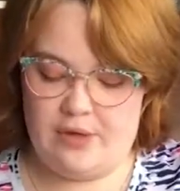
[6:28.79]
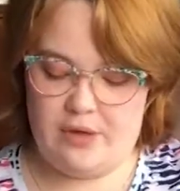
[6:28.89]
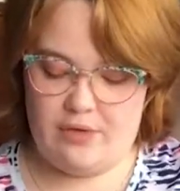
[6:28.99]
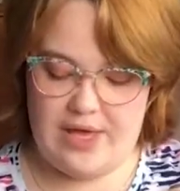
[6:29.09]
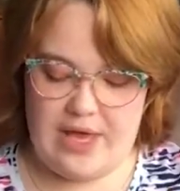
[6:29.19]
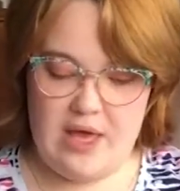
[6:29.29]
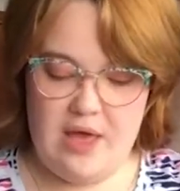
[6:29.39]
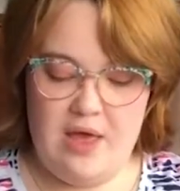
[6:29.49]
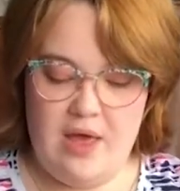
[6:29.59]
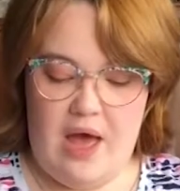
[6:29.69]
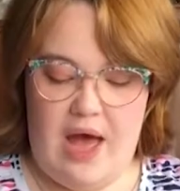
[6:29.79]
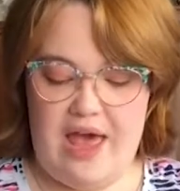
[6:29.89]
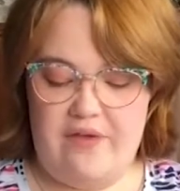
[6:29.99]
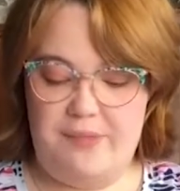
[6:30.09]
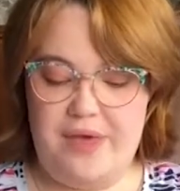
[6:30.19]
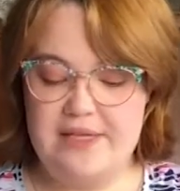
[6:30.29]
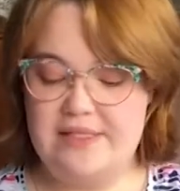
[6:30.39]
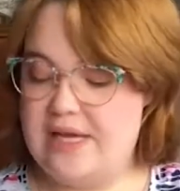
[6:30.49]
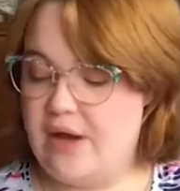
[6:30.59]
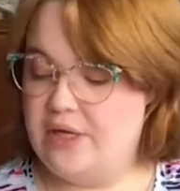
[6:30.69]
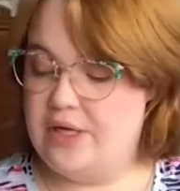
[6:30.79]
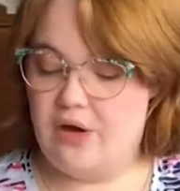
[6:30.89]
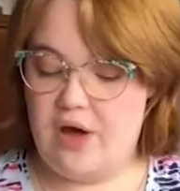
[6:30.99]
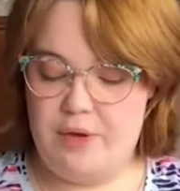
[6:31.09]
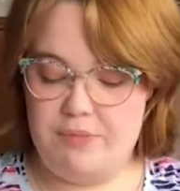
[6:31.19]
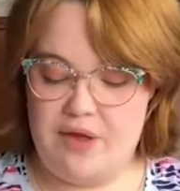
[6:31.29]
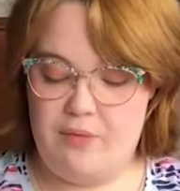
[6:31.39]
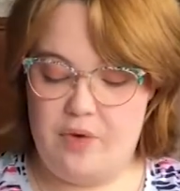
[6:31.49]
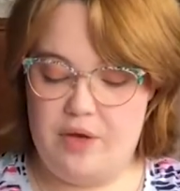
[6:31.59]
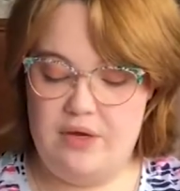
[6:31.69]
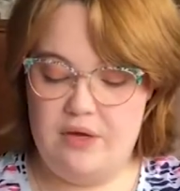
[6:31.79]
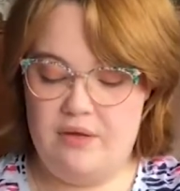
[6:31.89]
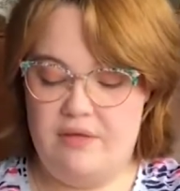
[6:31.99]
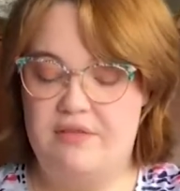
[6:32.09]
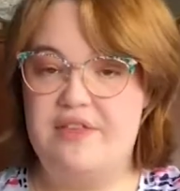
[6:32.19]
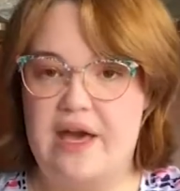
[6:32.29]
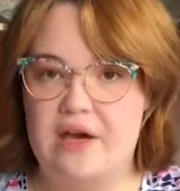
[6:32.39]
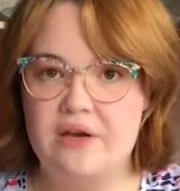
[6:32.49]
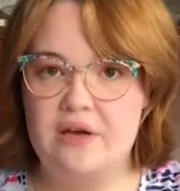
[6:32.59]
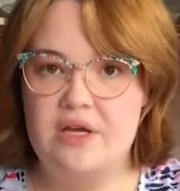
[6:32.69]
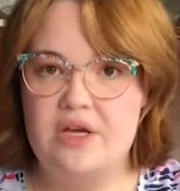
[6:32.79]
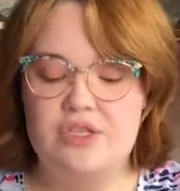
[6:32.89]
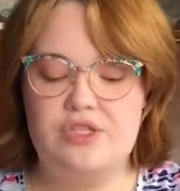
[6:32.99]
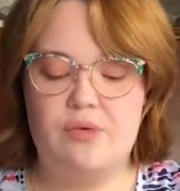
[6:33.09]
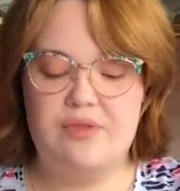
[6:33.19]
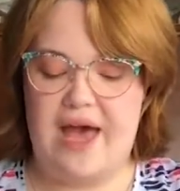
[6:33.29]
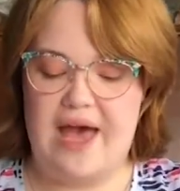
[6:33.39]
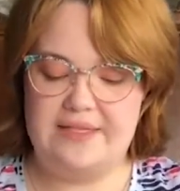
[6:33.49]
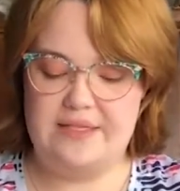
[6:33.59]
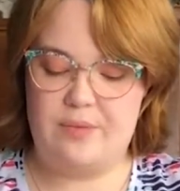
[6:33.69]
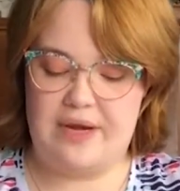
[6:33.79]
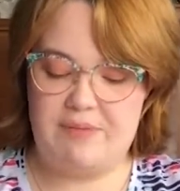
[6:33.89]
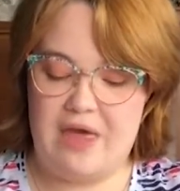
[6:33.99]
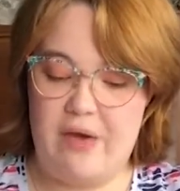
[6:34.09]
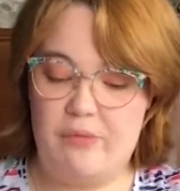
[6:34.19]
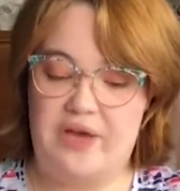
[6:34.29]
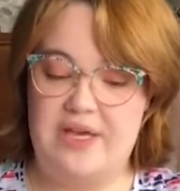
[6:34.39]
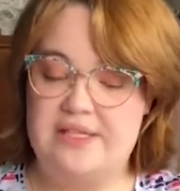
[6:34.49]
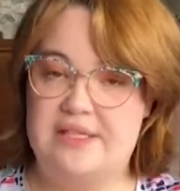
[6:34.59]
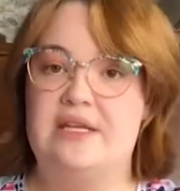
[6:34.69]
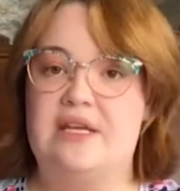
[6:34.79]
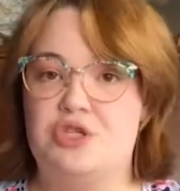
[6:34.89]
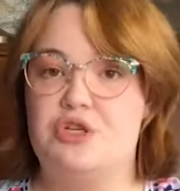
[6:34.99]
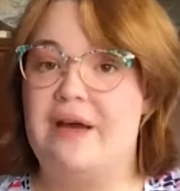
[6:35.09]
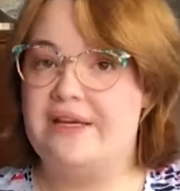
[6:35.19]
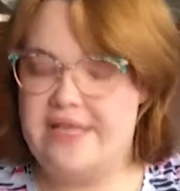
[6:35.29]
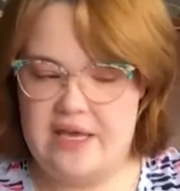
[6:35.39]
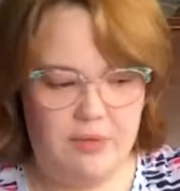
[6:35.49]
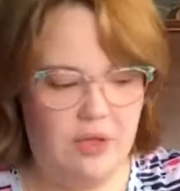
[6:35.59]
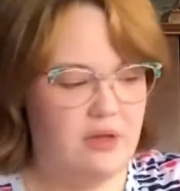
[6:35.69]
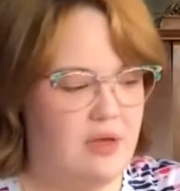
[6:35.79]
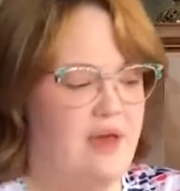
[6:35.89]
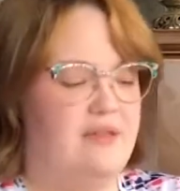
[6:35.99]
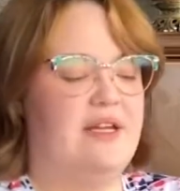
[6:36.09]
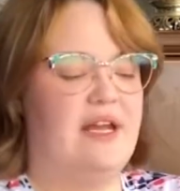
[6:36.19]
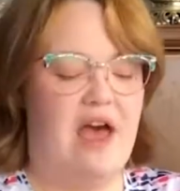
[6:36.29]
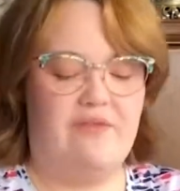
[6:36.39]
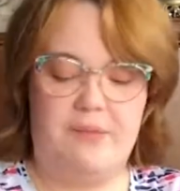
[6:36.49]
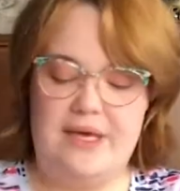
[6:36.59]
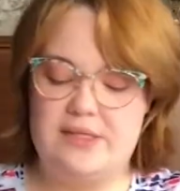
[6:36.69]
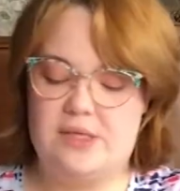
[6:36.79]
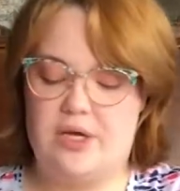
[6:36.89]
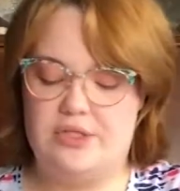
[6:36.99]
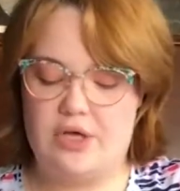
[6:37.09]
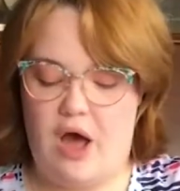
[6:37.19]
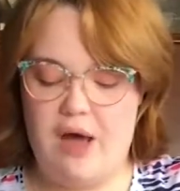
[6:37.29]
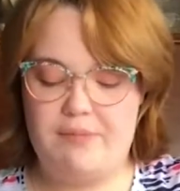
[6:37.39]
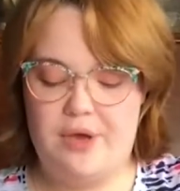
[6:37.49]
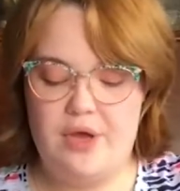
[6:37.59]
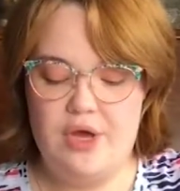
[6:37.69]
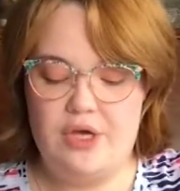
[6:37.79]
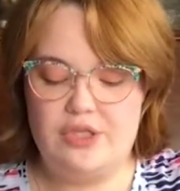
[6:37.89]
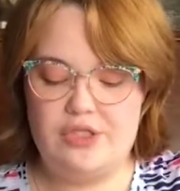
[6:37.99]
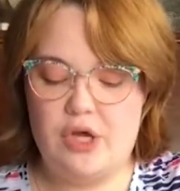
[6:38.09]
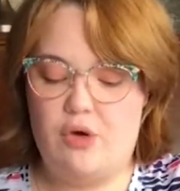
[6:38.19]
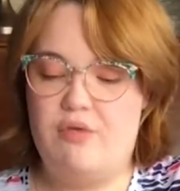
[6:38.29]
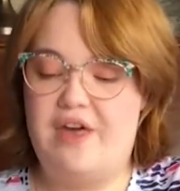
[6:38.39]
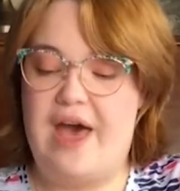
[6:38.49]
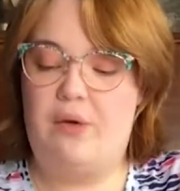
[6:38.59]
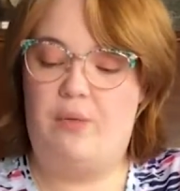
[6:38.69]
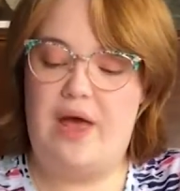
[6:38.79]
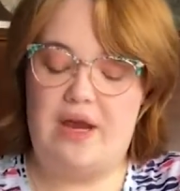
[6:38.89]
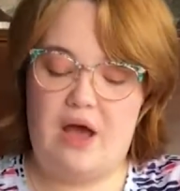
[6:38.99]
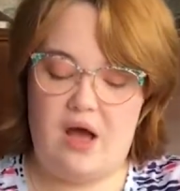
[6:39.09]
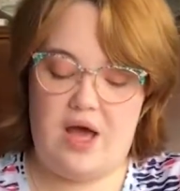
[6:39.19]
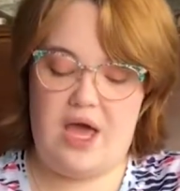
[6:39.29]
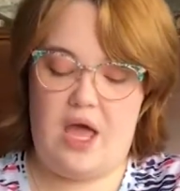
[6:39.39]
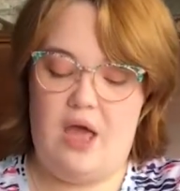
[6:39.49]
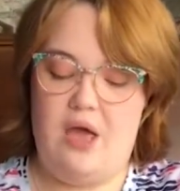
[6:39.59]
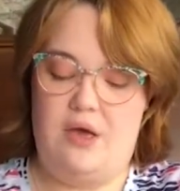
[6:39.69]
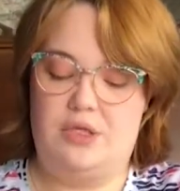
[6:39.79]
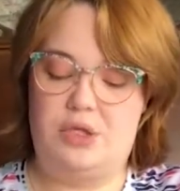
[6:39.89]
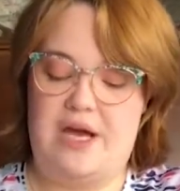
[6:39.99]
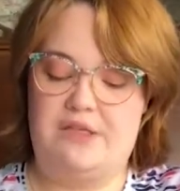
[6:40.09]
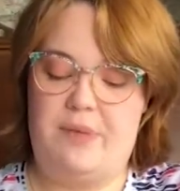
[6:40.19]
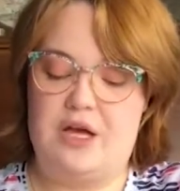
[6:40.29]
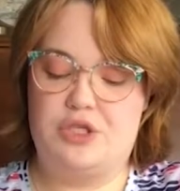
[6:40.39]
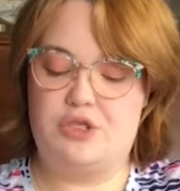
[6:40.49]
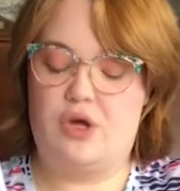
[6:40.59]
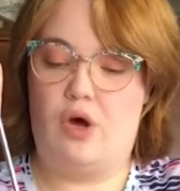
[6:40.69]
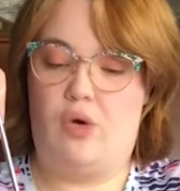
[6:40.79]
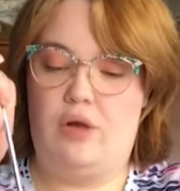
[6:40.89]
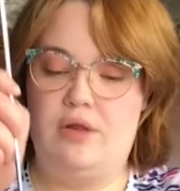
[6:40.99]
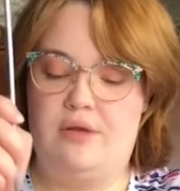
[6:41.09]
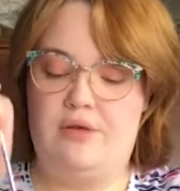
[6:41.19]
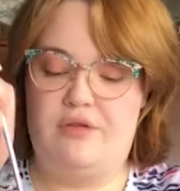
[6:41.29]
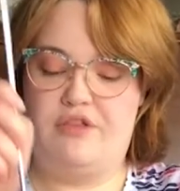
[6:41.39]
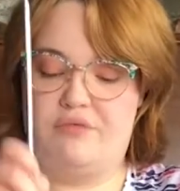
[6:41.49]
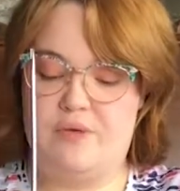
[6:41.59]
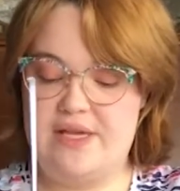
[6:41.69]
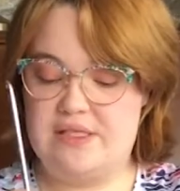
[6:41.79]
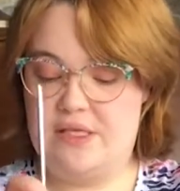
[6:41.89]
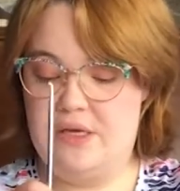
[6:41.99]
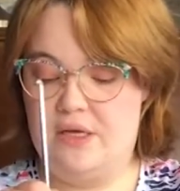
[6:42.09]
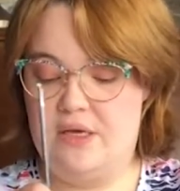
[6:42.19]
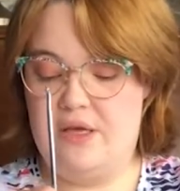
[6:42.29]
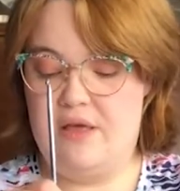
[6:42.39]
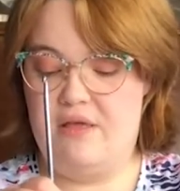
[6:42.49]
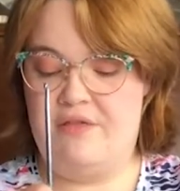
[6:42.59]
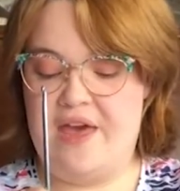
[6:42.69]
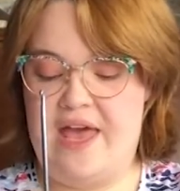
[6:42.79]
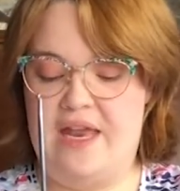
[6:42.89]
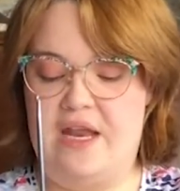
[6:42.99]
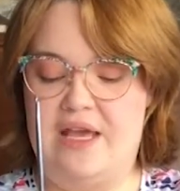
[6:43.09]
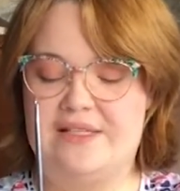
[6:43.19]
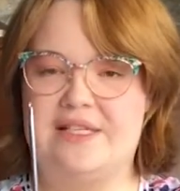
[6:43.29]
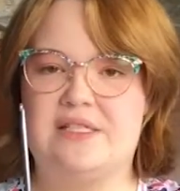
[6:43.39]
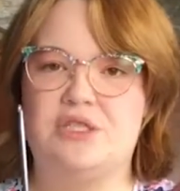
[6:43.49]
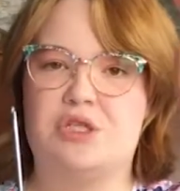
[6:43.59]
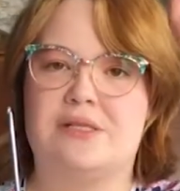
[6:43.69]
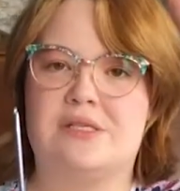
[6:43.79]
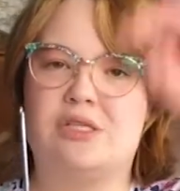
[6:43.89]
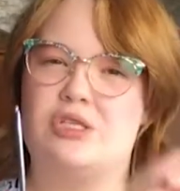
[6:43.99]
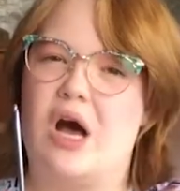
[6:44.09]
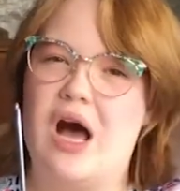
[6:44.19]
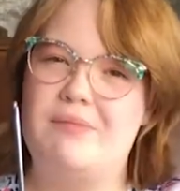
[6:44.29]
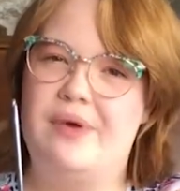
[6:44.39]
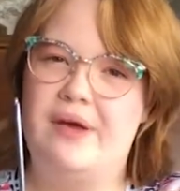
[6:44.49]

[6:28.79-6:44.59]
okay, I have a piece down here, I put my wood there so that when I'm hammering it doesn't injure my table, and then I have a piece on top so that when I try to puncture the hole through it, then it doesn't just stop